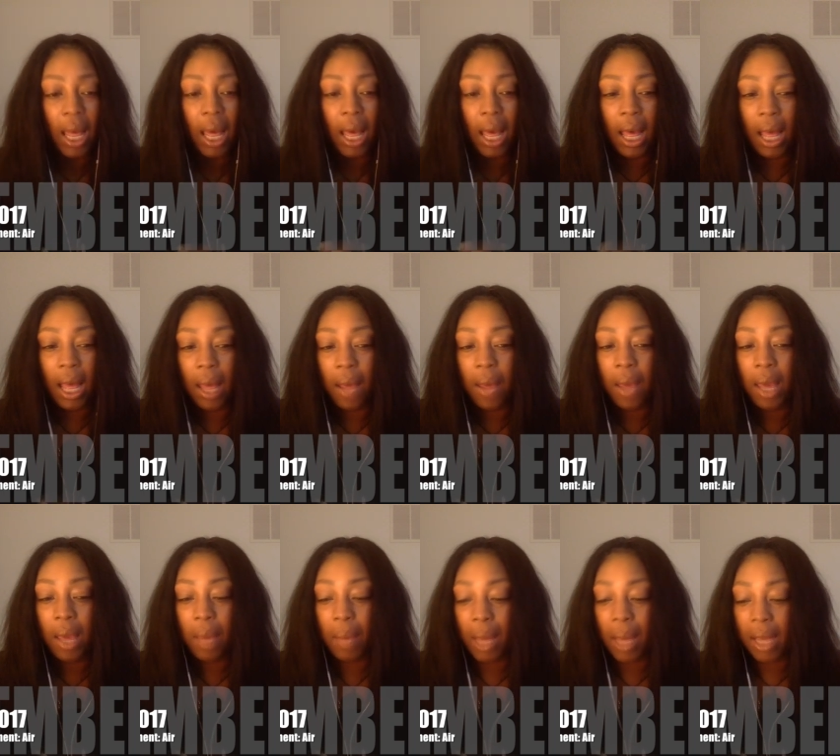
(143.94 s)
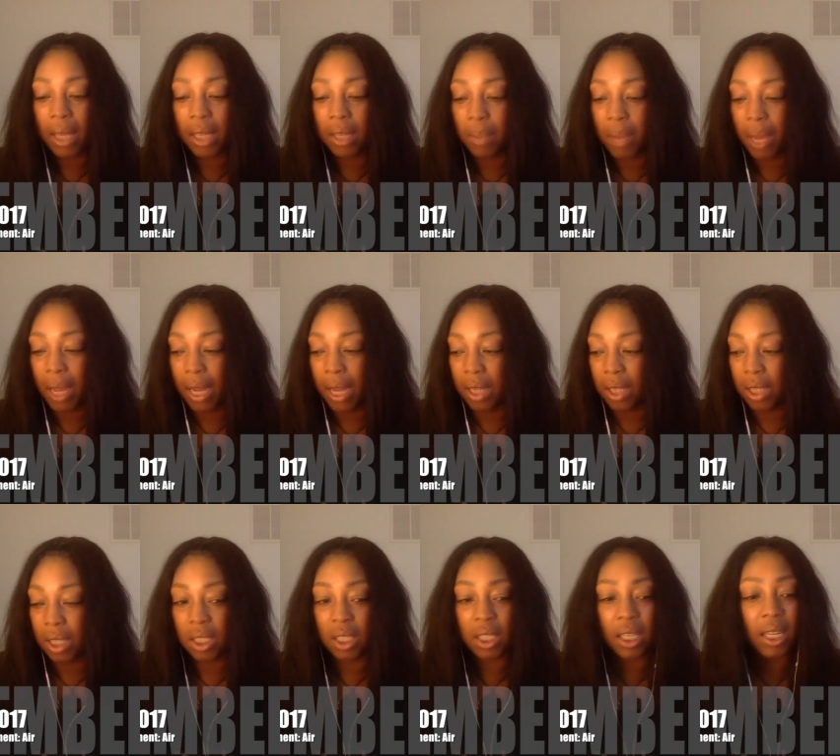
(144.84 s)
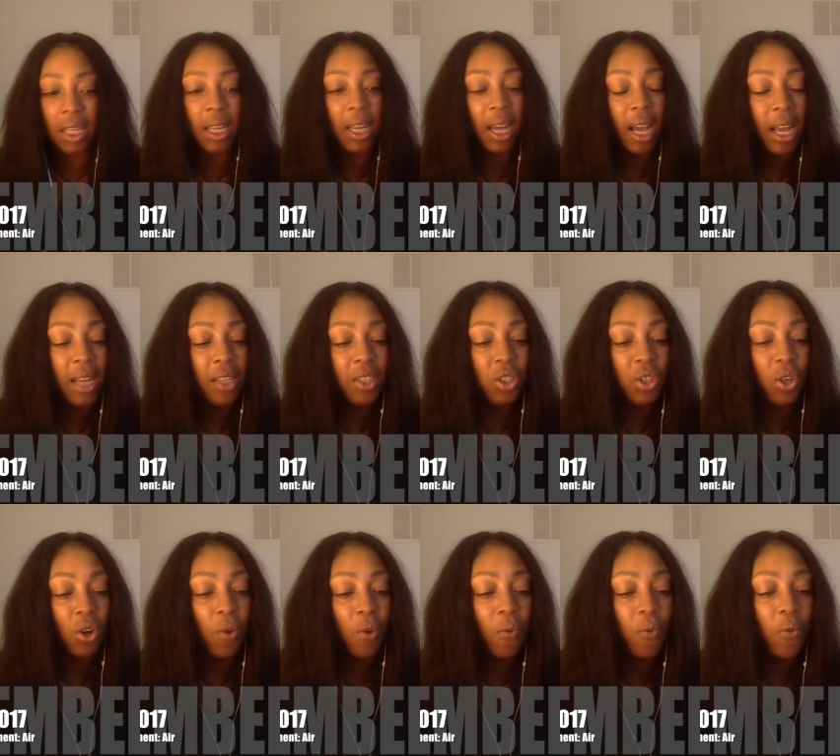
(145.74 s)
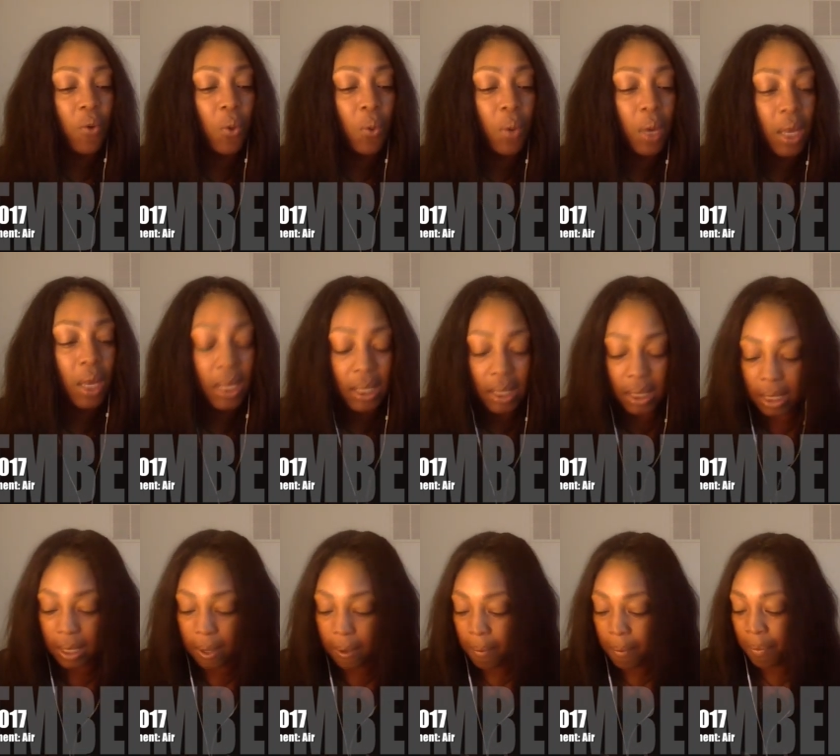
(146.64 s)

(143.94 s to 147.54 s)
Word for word: I am asking my angels and guides, your focus